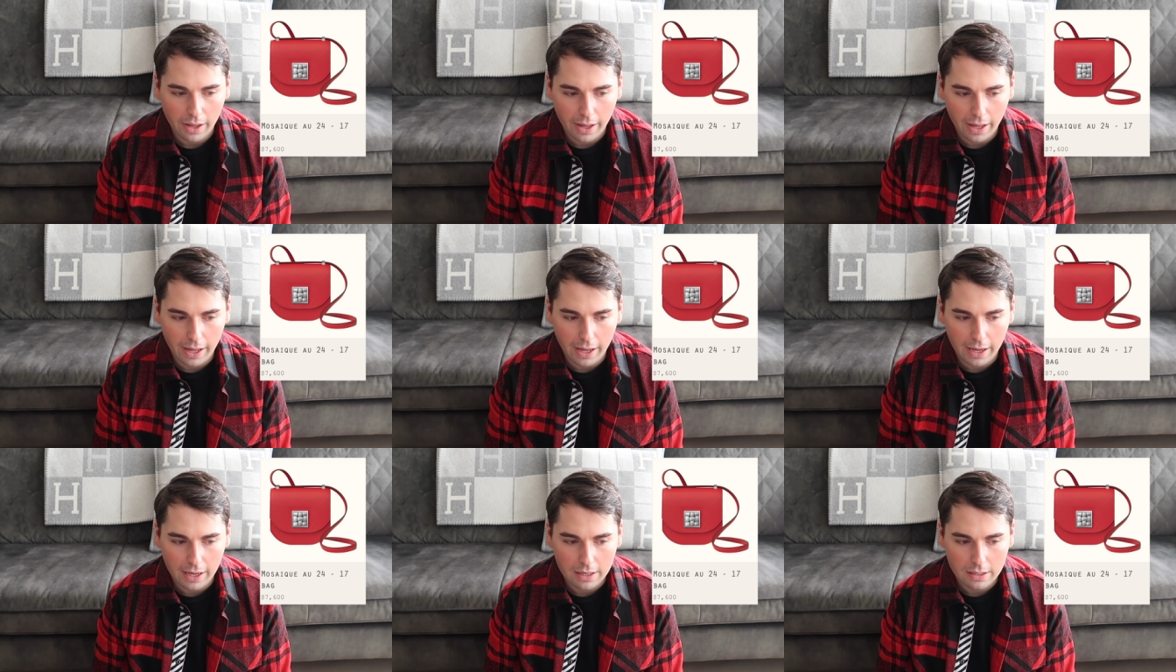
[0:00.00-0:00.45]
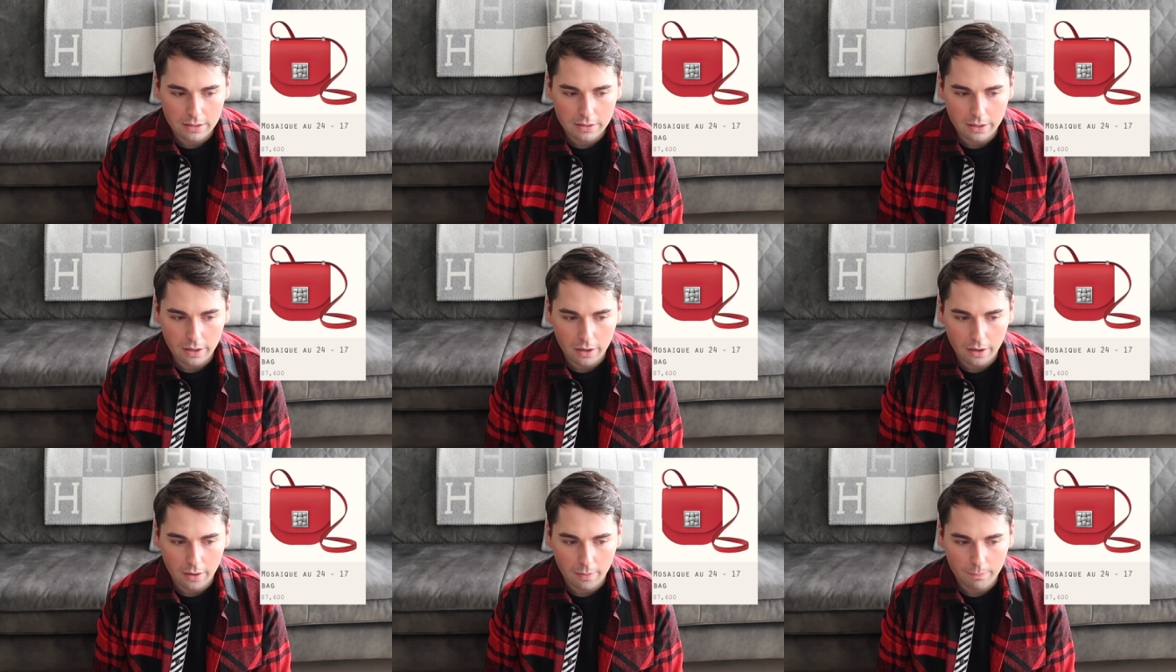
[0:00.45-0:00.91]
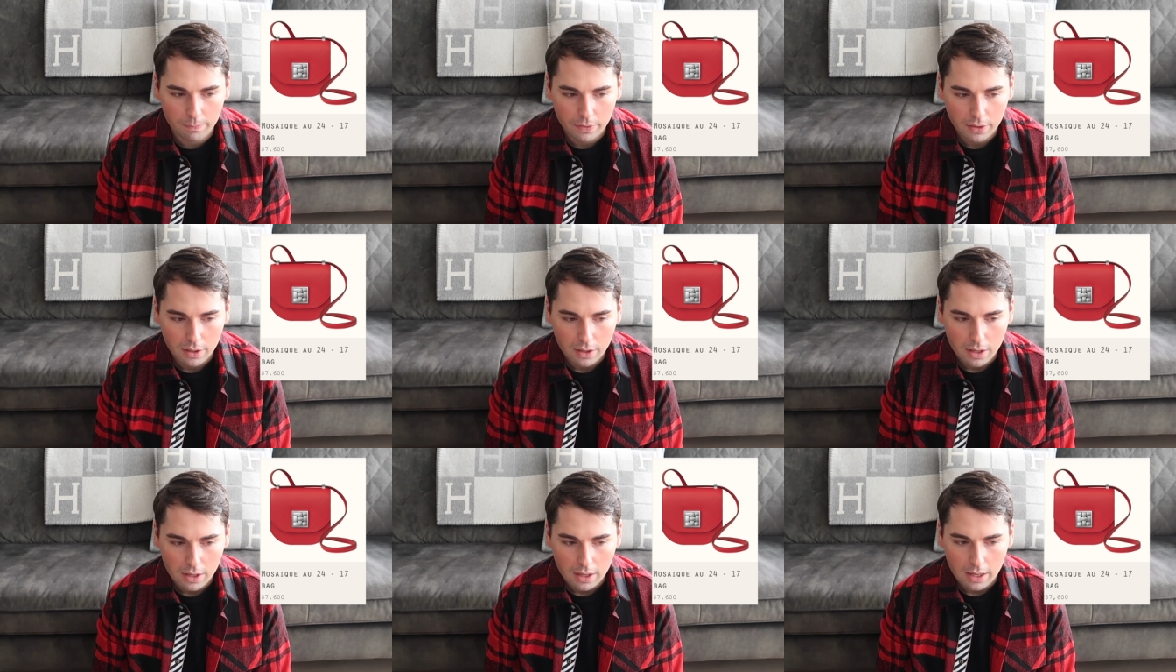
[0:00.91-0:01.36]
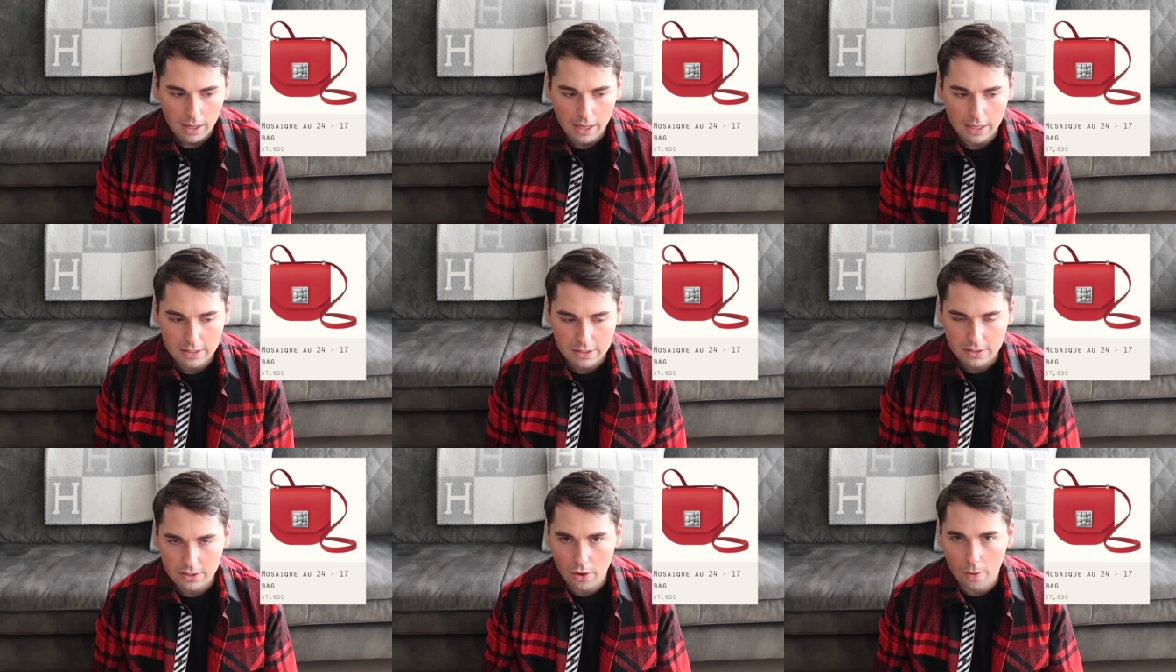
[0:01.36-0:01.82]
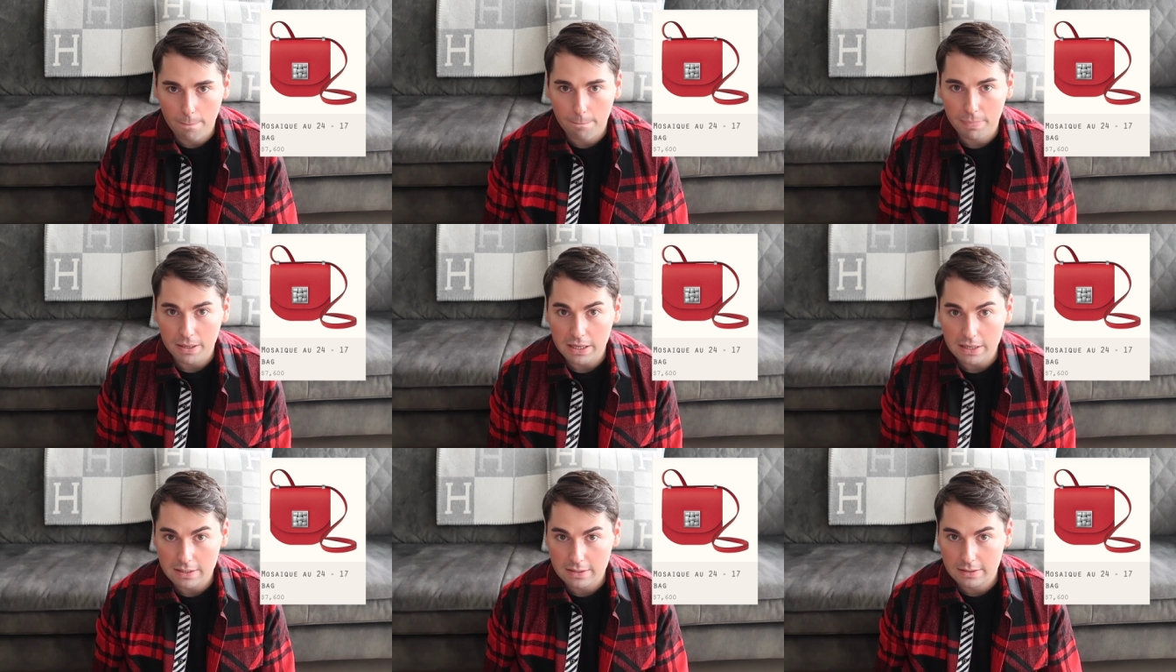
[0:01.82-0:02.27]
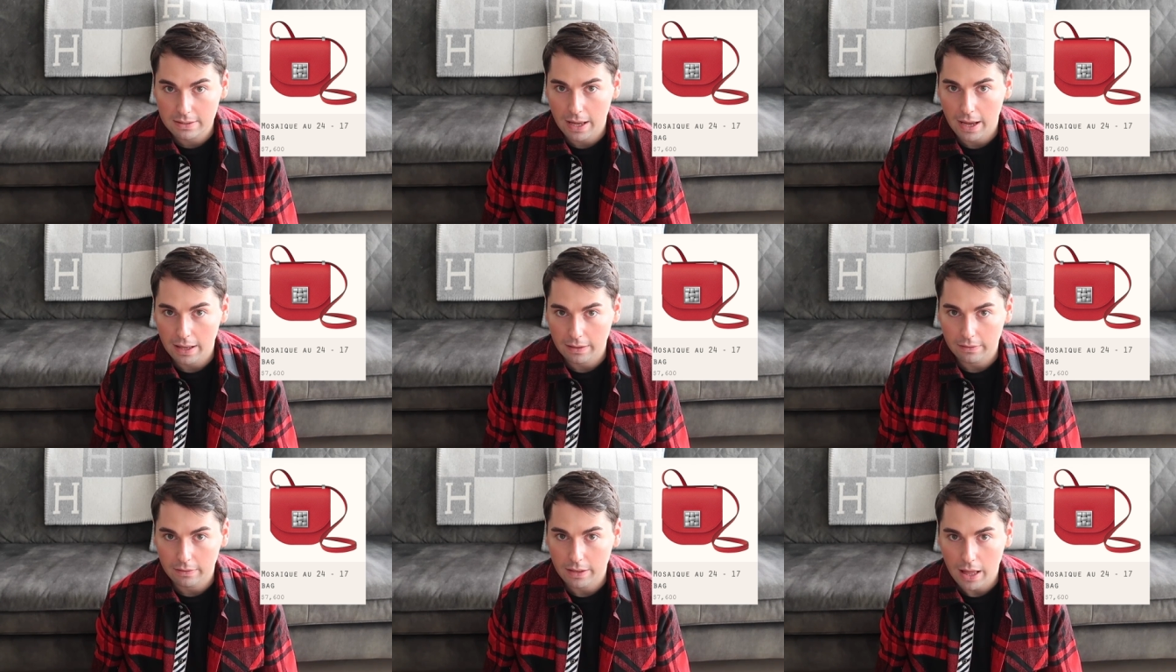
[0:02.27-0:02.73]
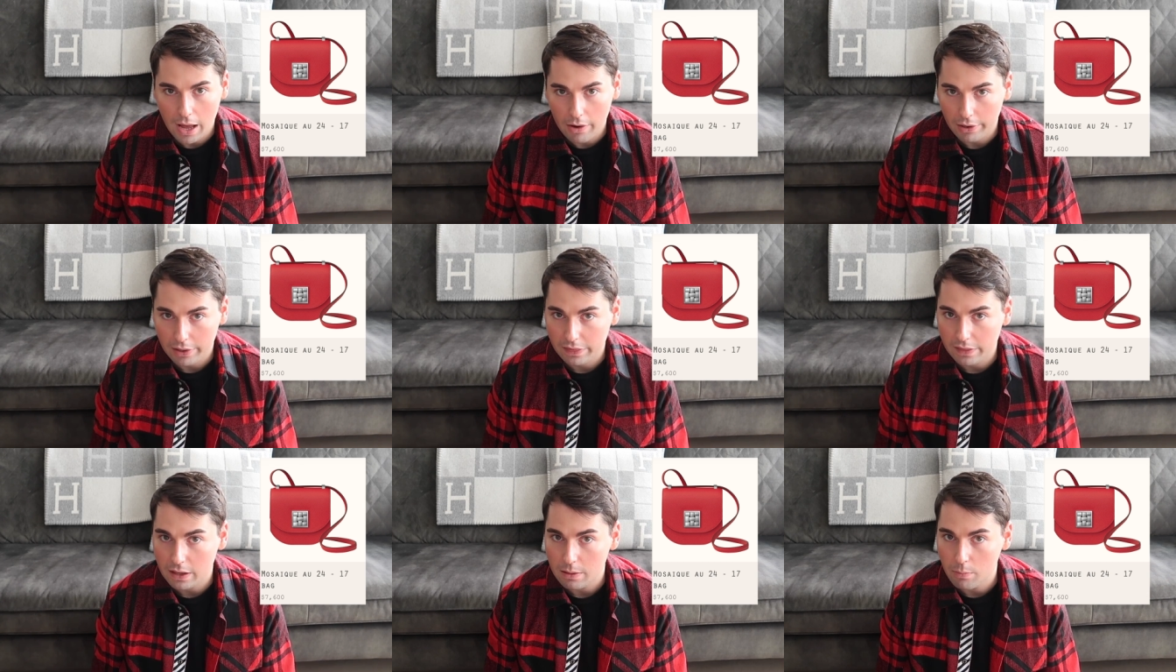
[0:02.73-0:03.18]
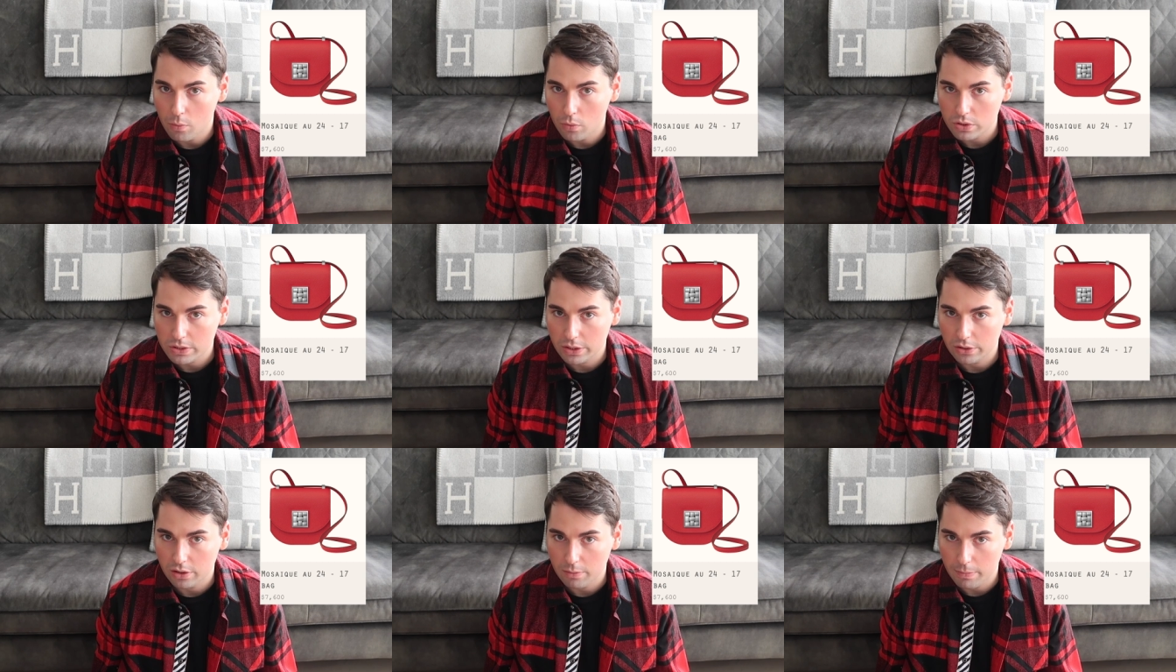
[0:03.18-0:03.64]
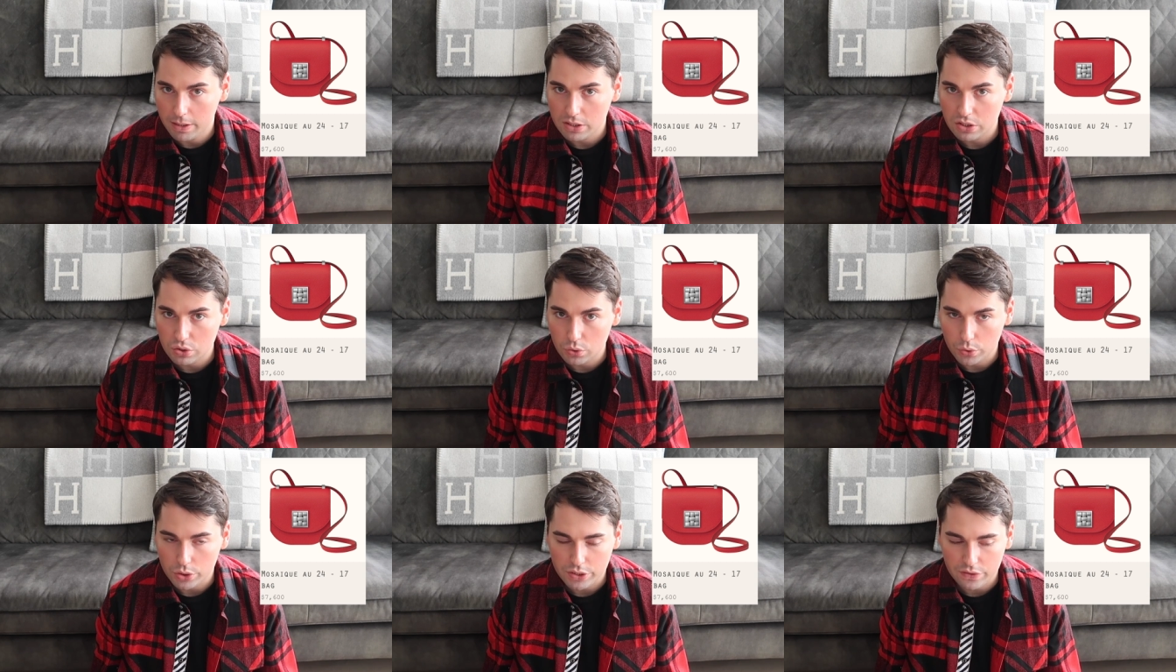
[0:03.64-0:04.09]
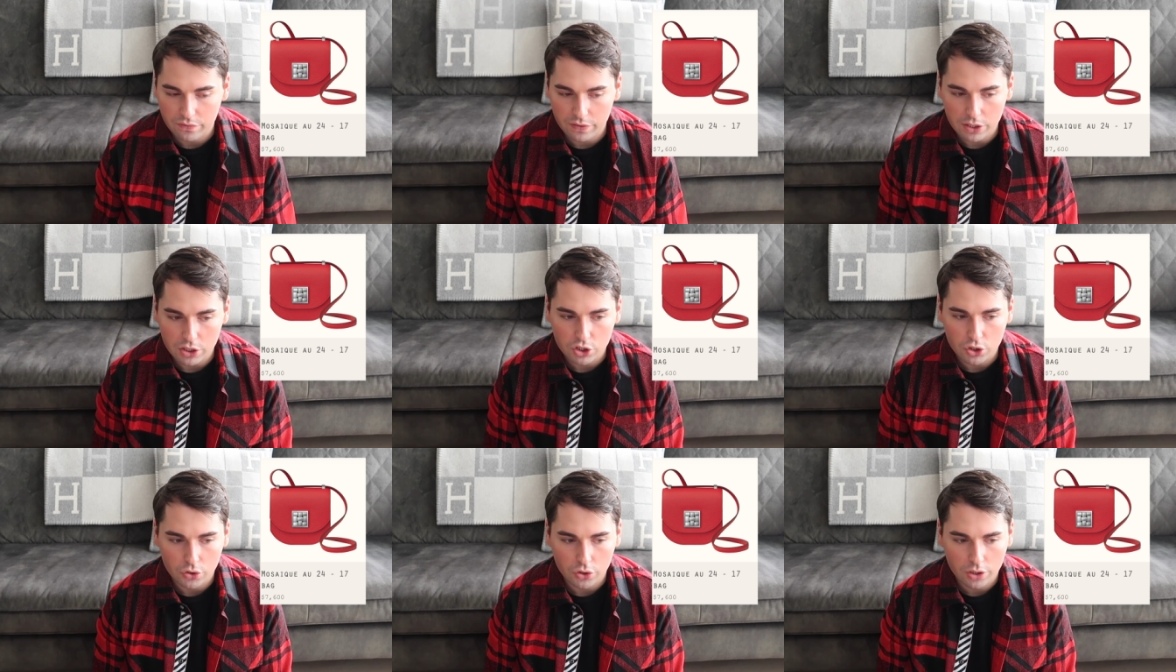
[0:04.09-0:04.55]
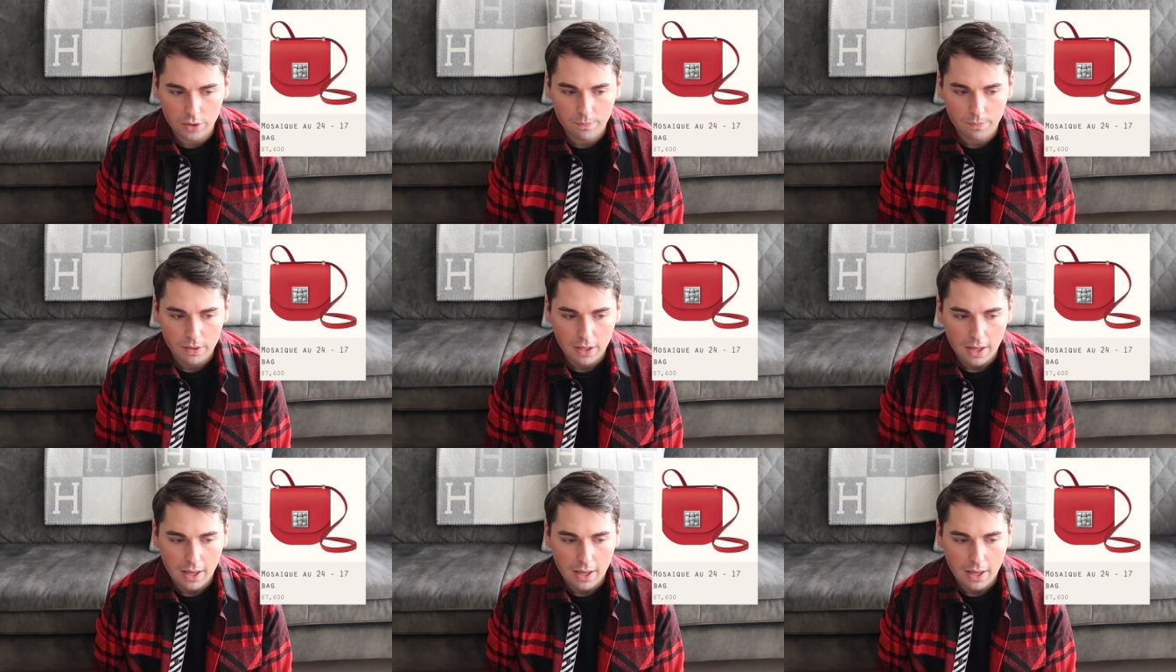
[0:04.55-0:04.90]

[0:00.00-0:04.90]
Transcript: And it's a piece that now I think most Hermes stores feature.